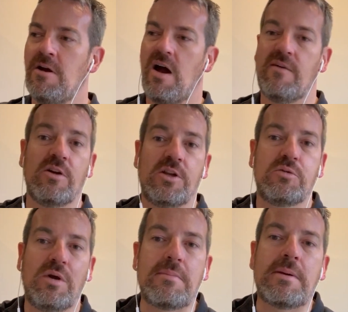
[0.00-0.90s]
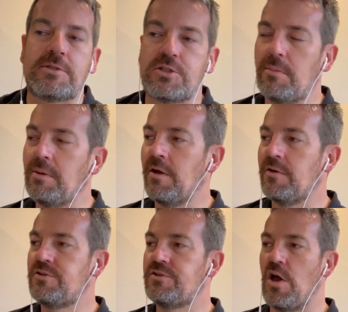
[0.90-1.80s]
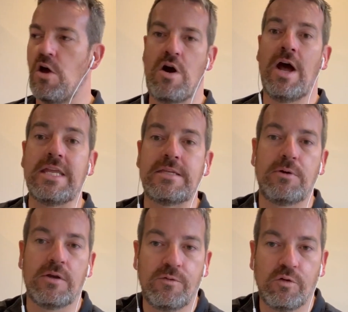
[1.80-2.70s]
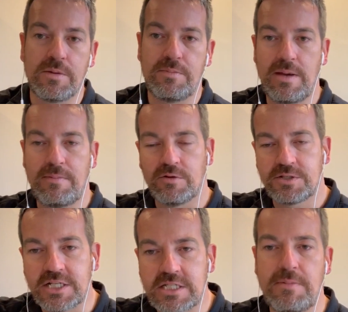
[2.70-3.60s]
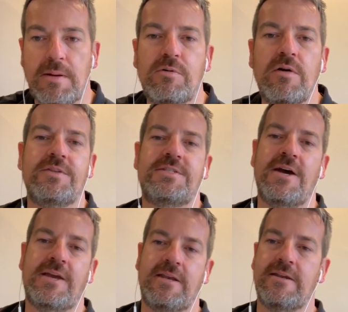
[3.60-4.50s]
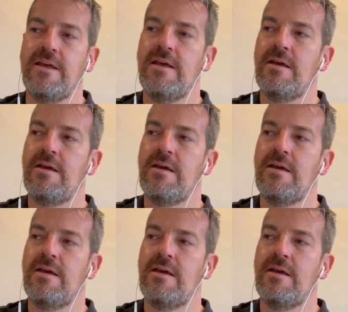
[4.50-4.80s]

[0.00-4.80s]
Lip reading: I've got a 20 pip stop loss, so I need to put a 40 pip or a 60 pip profit target,